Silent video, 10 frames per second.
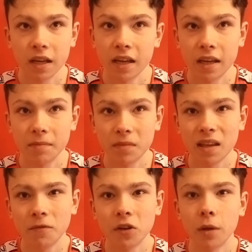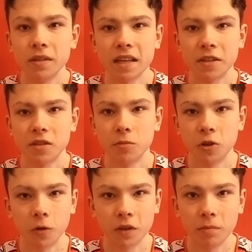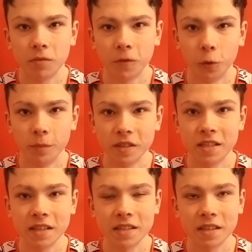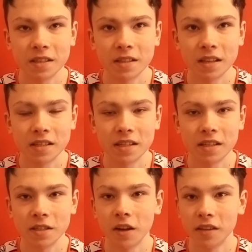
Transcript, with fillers: uh, even though he's had some shocking performances this season,